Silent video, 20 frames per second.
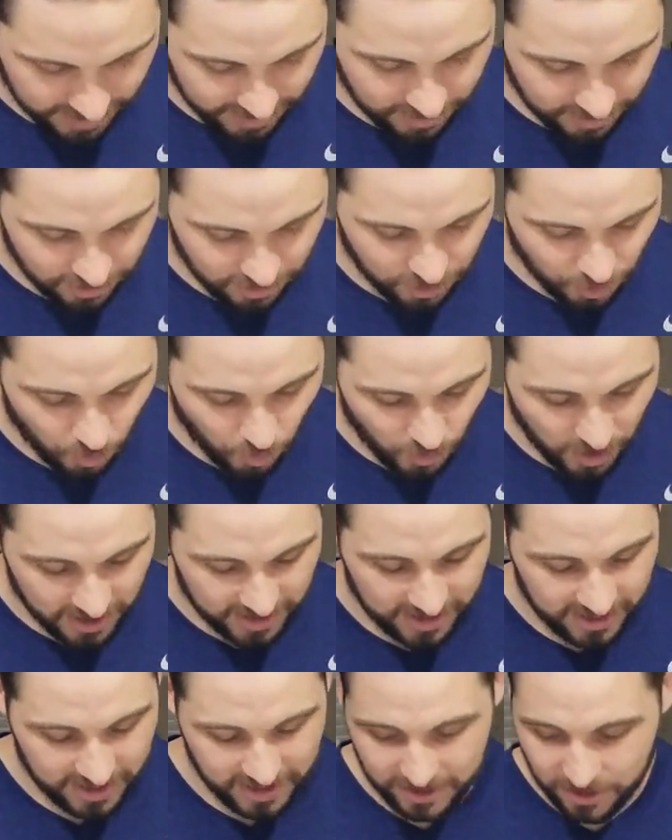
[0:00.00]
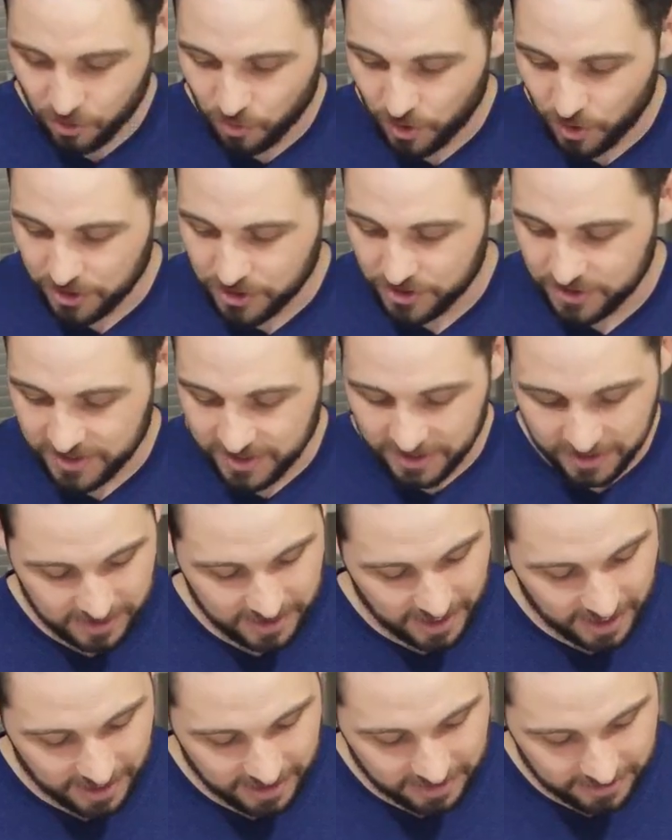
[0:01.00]
Just the way that it crunches, it
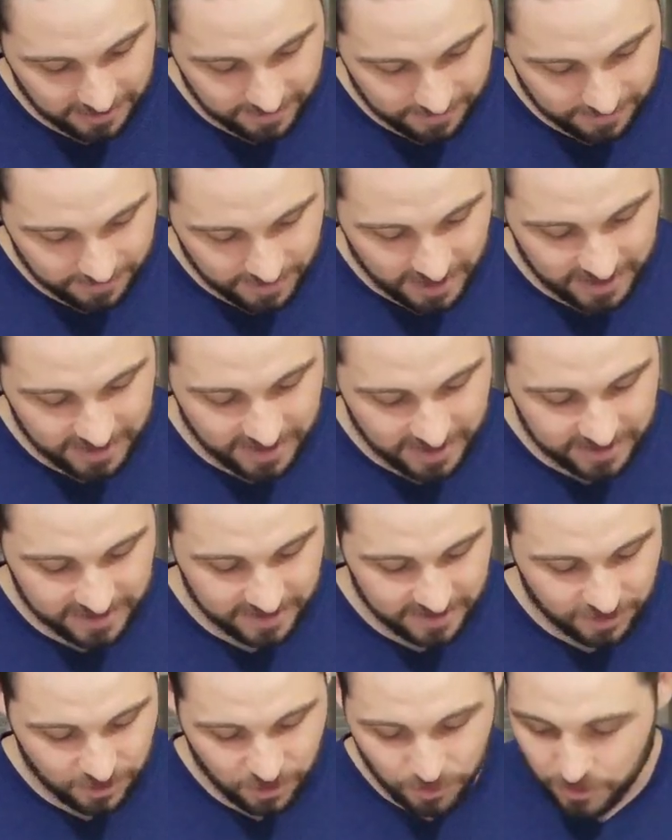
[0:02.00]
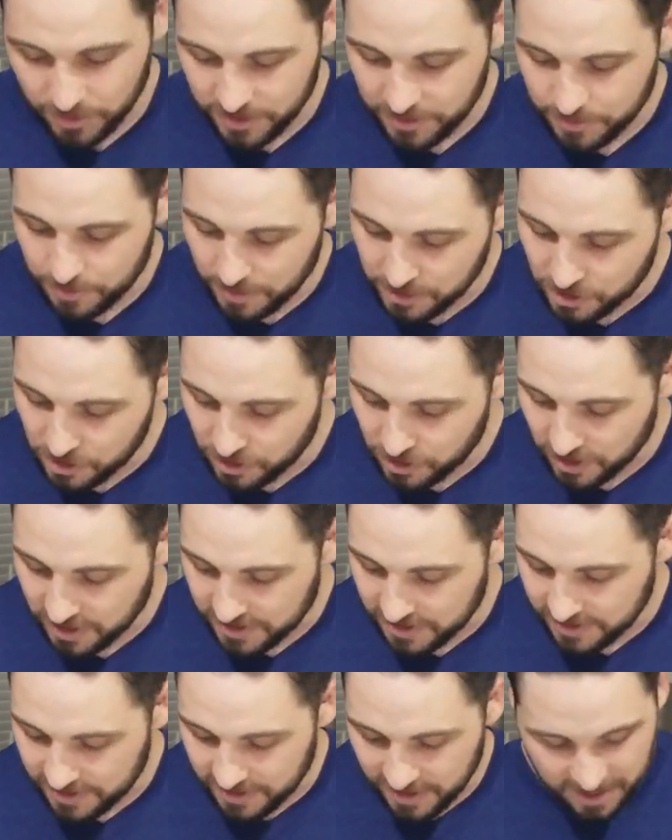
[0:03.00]
doesn't do it as much
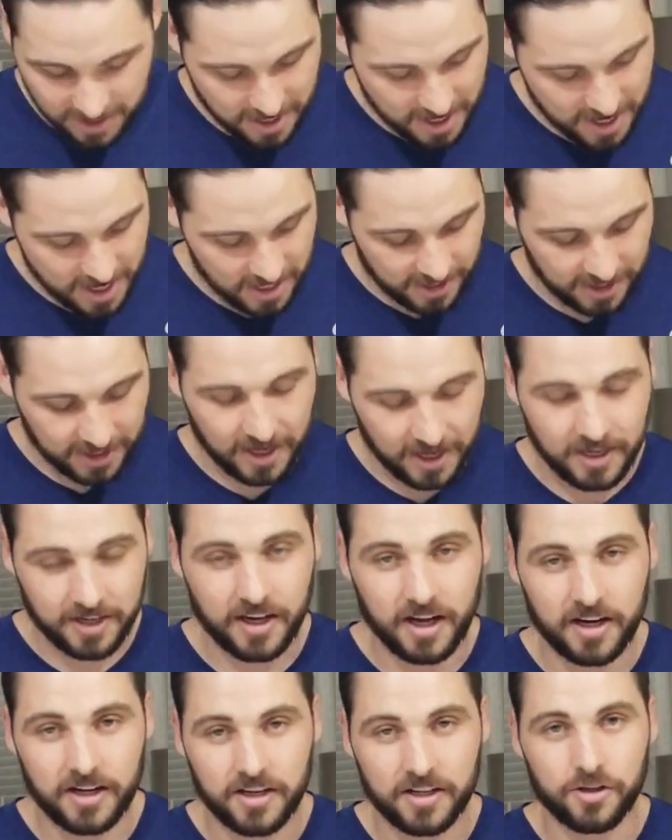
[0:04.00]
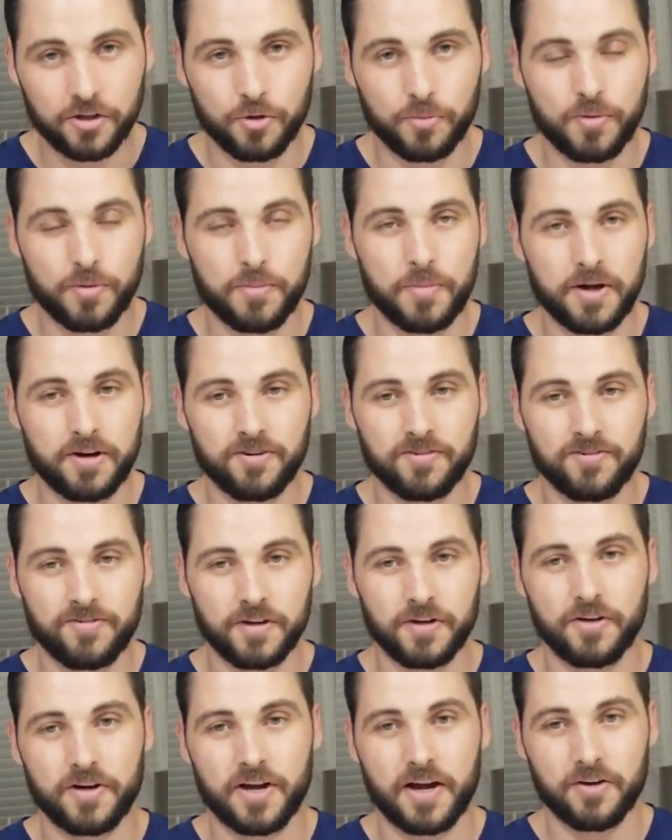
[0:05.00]
justice. They kind of got it a little bit better
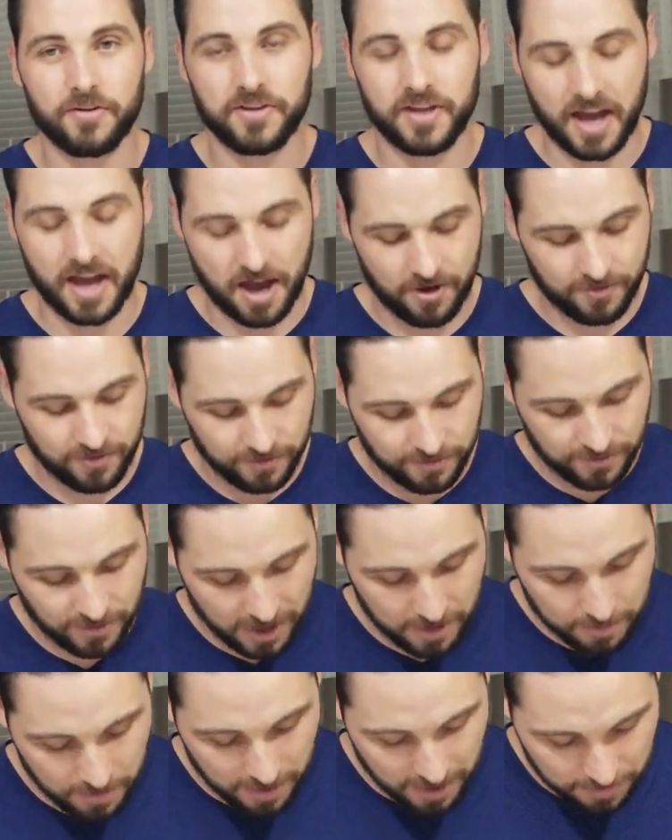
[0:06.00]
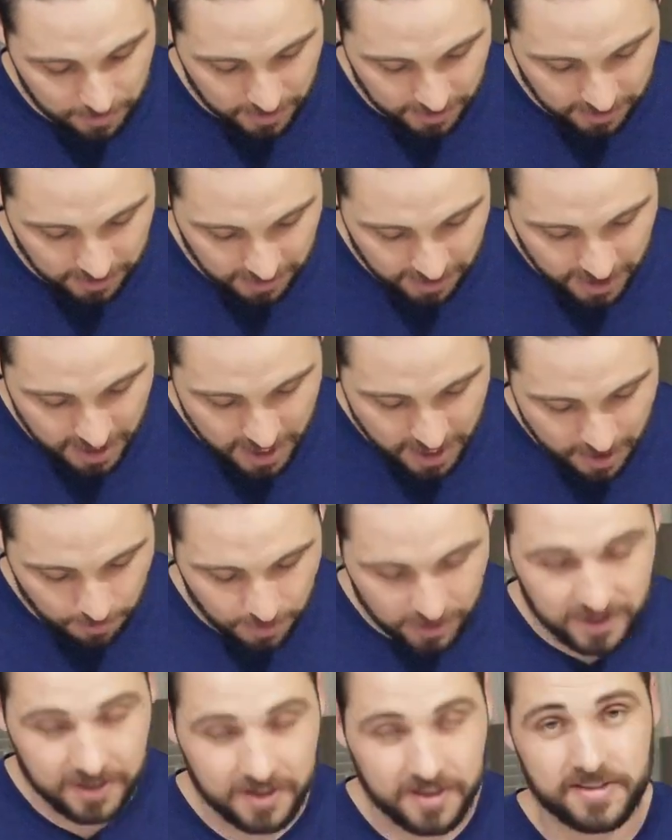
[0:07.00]
figured out in the Alphafly, in my opinion.
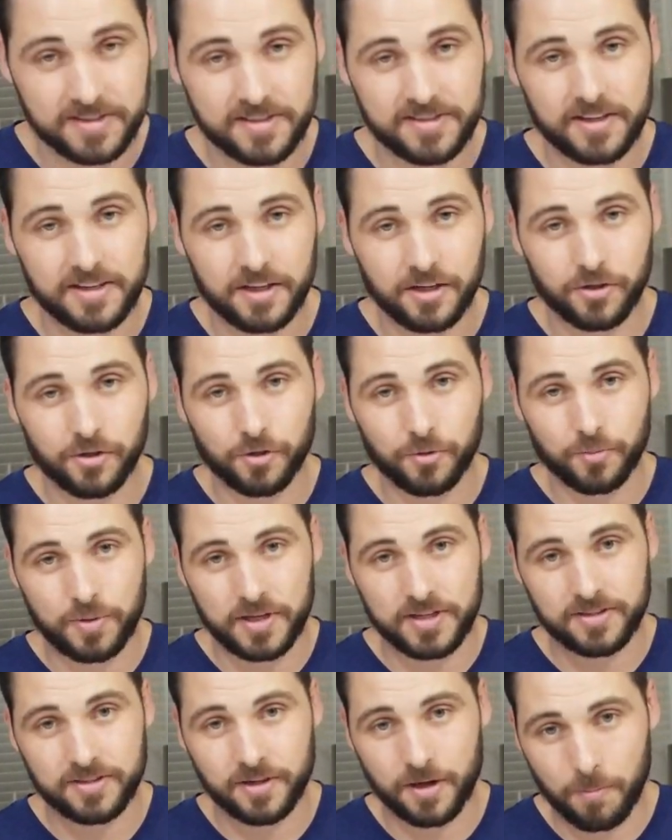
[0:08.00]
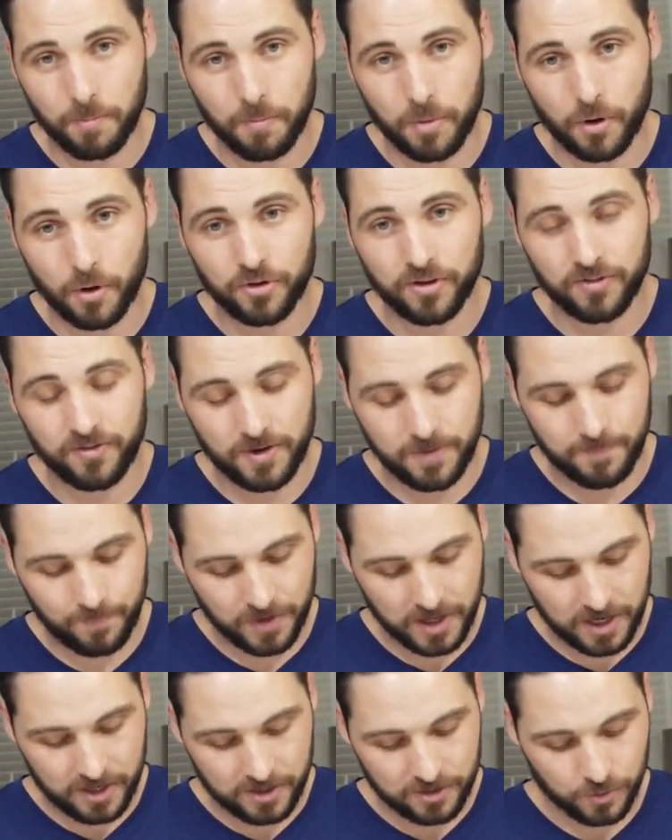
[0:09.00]
But it is a singular piece on both of them.
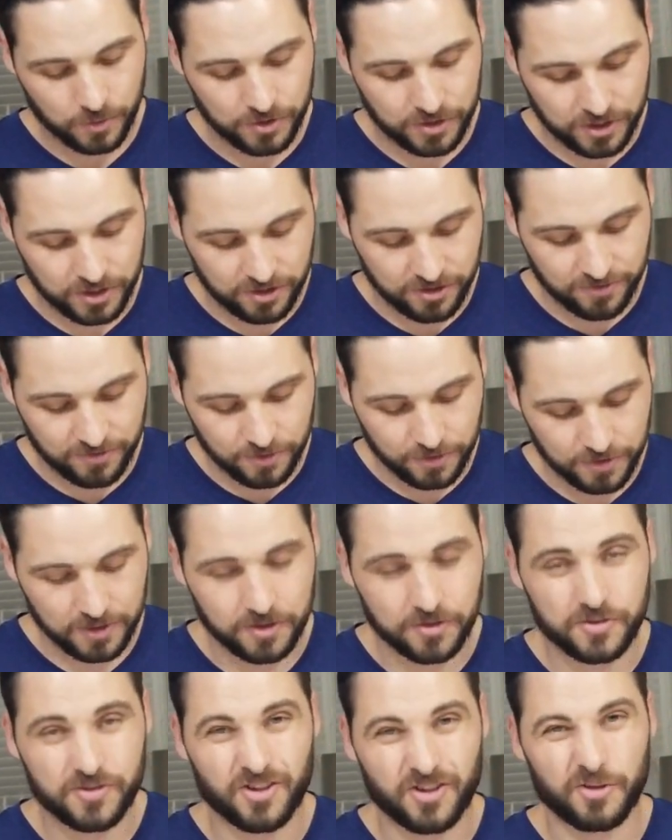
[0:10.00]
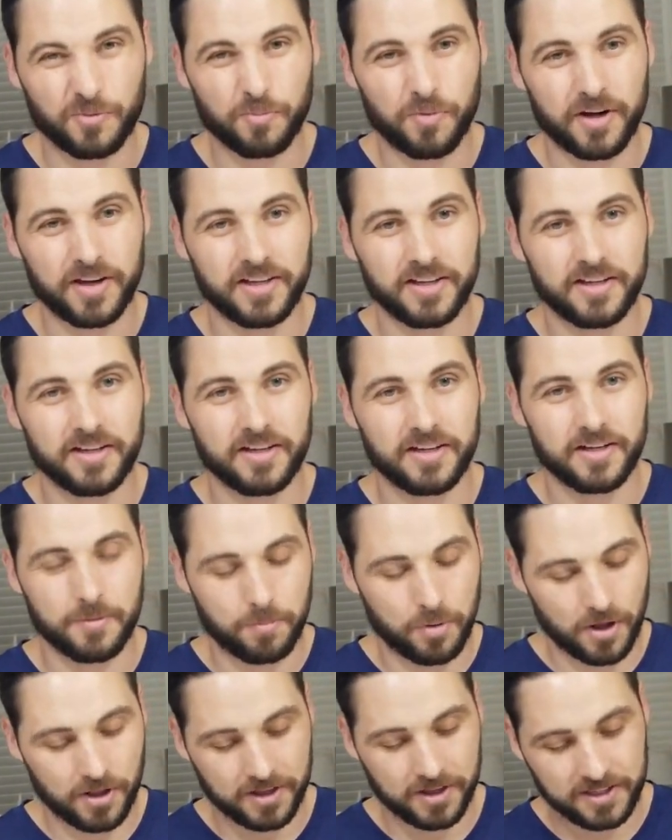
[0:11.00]
So once you get your foot in there and start to break it in, it
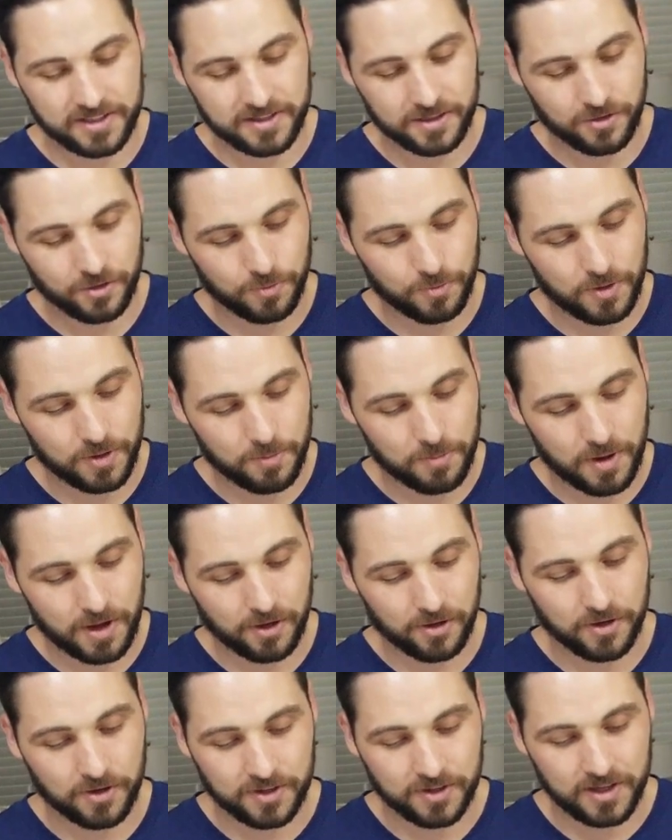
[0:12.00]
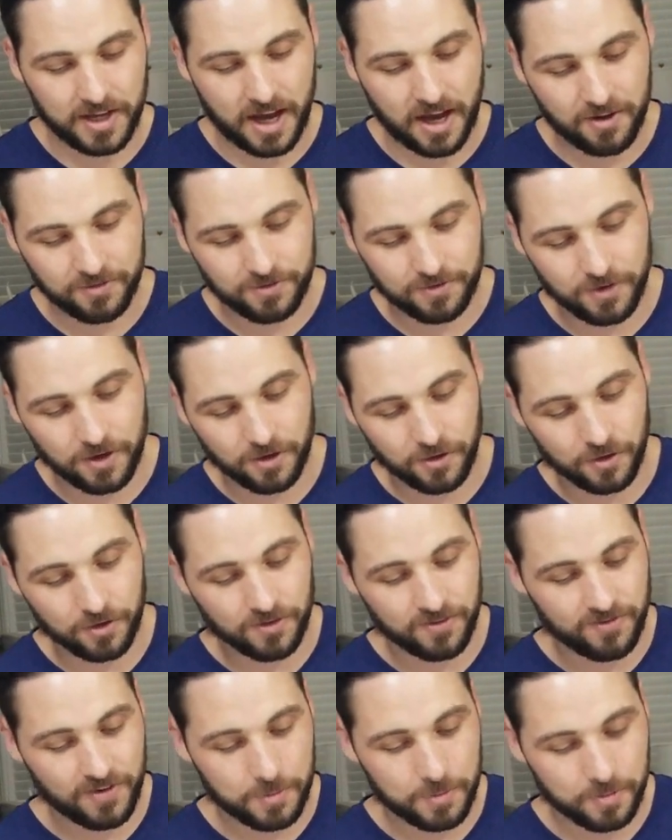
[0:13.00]
probably gets a little bit better on the
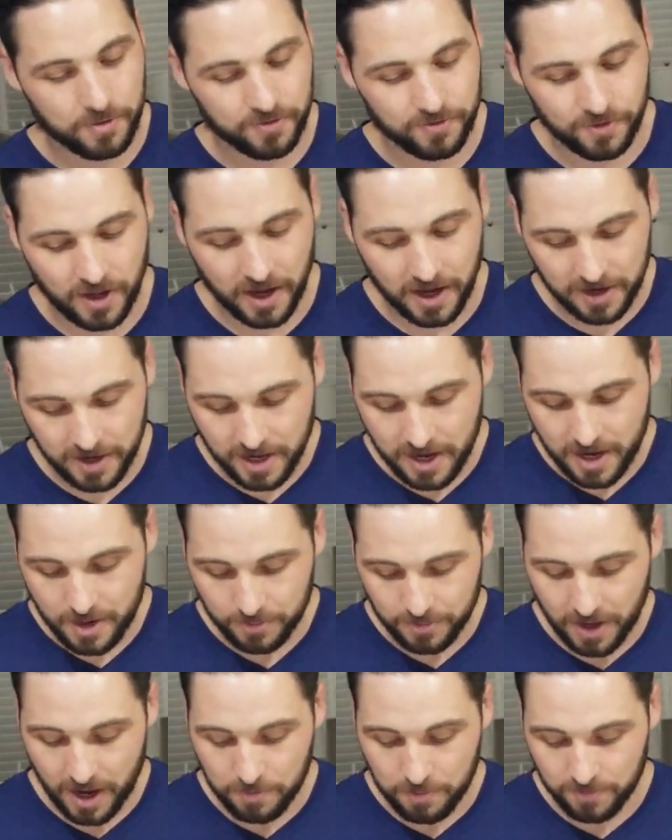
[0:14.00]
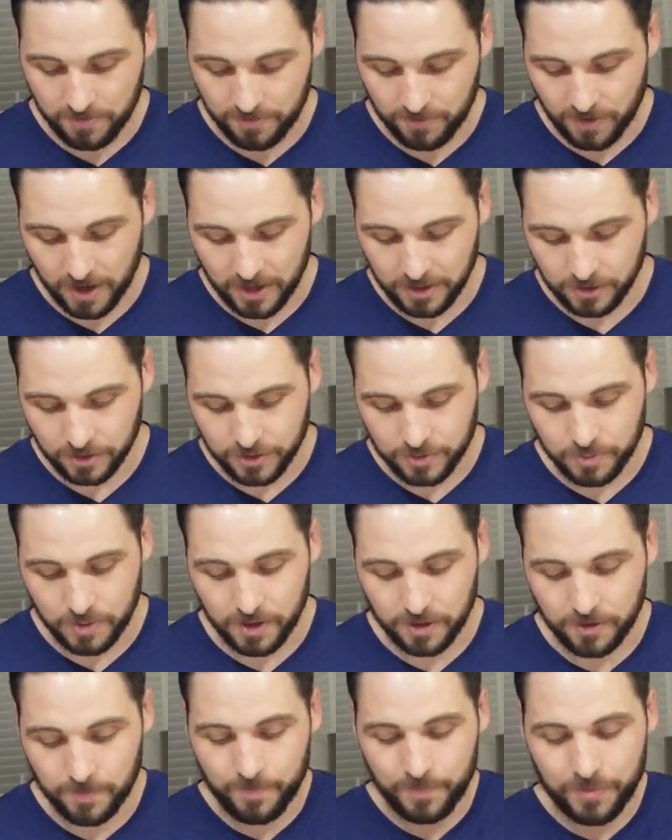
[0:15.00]
Vaporfly. The Alphafly looks
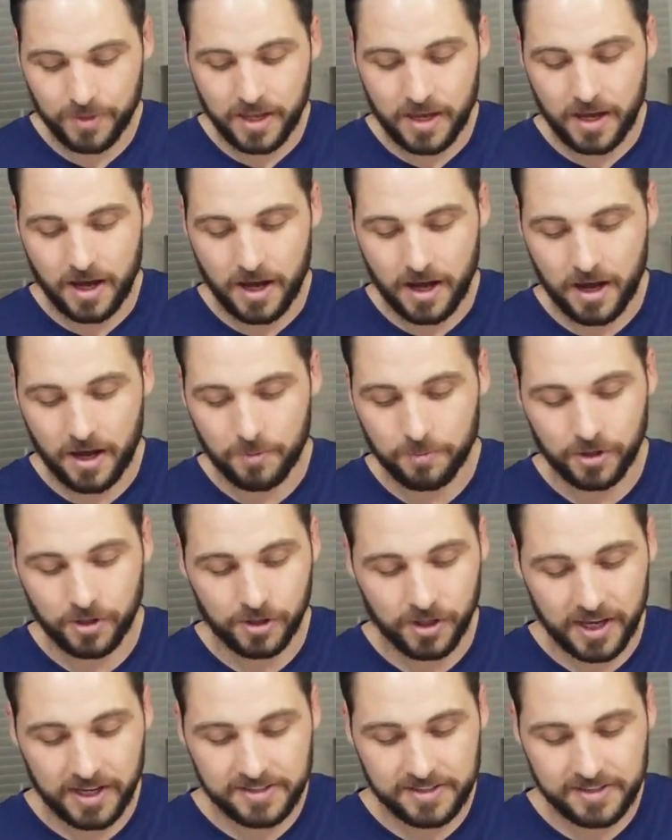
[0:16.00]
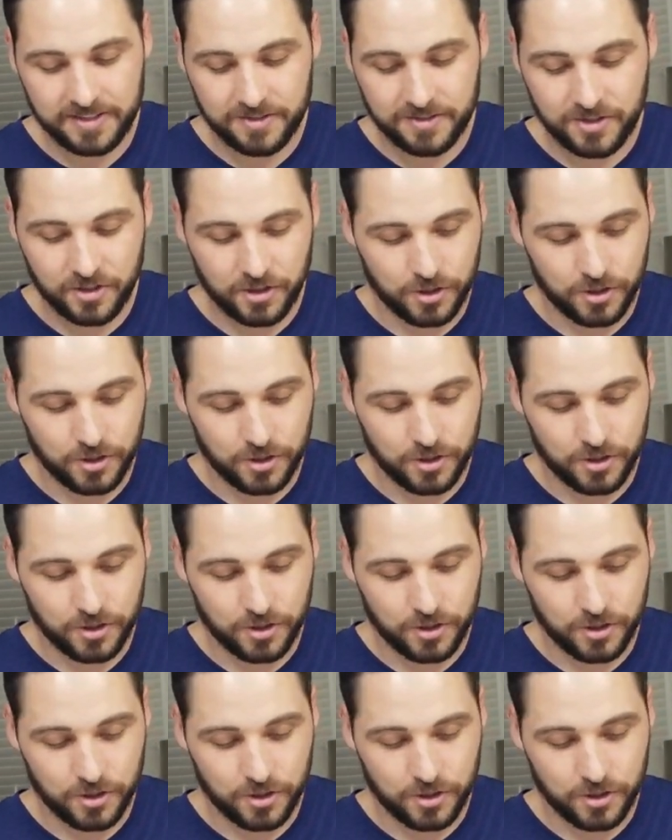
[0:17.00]
better. The laces